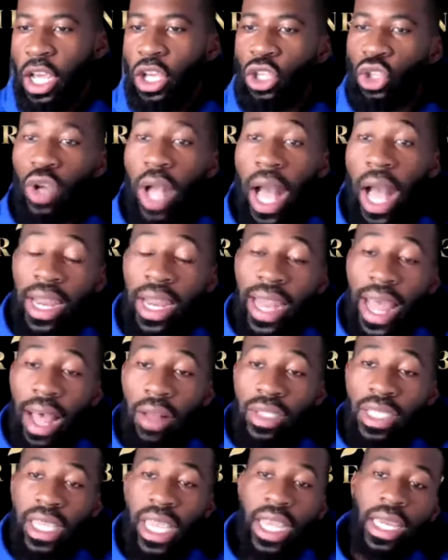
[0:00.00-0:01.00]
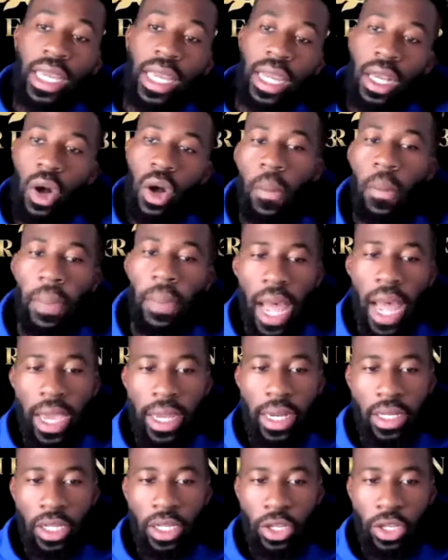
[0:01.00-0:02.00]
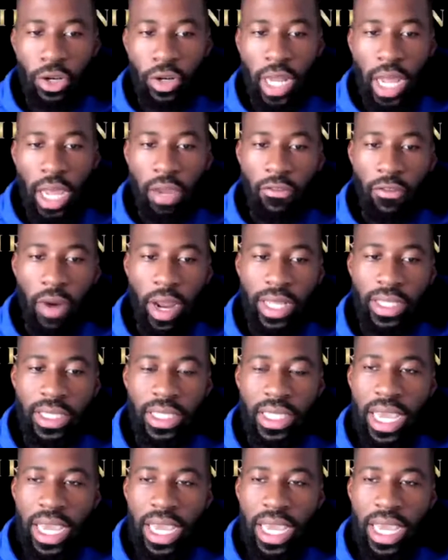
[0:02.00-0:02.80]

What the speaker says: you got to now take it and go apply it into your life, right?